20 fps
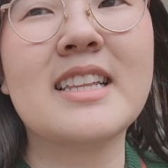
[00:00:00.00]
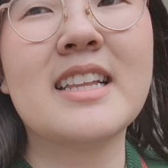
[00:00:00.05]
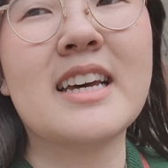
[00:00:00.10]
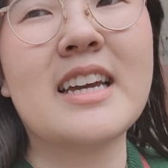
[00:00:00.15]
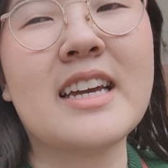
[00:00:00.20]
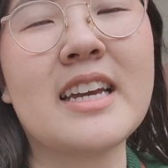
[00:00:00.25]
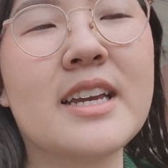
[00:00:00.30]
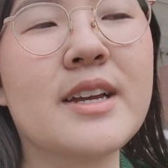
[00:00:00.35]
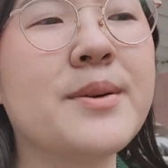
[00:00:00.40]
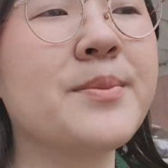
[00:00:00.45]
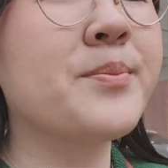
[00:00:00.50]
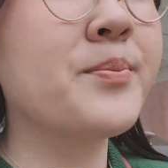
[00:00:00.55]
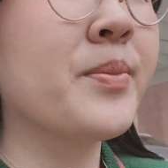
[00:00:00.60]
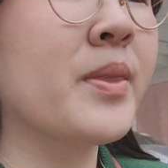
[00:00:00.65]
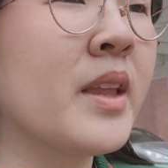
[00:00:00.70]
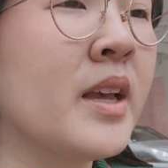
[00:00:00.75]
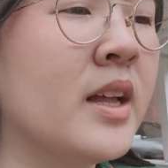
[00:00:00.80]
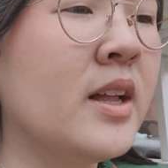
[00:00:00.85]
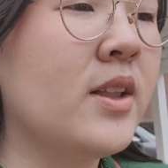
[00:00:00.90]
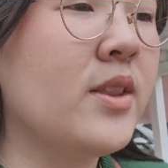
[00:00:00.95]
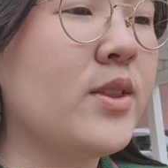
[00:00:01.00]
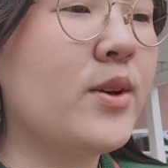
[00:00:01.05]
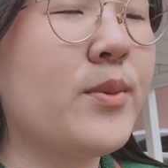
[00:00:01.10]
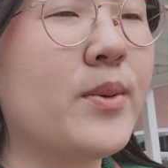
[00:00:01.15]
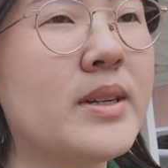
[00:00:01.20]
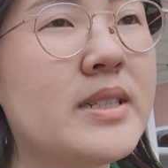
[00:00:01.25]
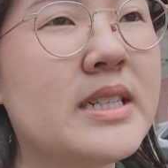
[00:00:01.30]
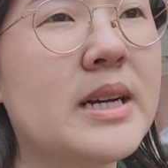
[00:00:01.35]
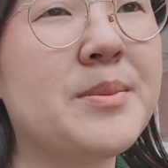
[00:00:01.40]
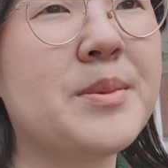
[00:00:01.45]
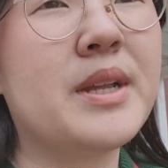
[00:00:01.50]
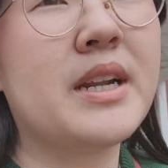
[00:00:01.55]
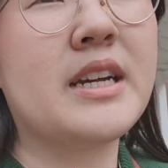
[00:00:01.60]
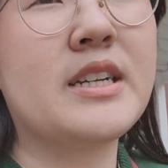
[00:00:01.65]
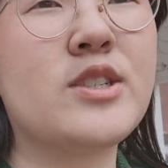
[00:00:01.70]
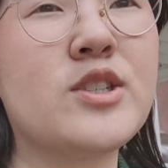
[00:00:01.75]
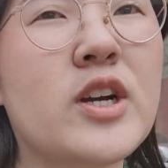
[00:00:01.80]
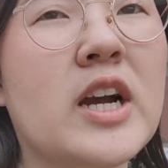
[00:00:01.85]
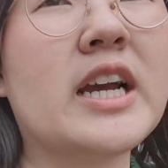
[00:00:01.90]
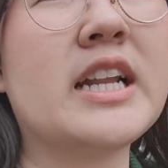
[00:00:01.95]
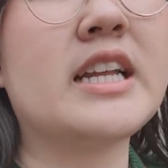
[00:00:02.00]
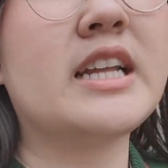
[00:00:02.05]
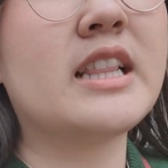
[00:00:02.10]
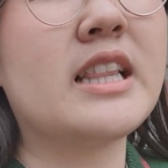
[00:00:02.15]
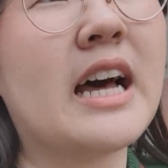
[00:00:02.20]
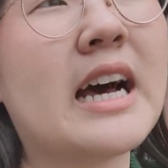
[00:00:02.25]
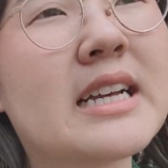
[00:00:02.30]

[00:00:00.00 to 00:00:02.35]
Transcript: Like the one time that I tried it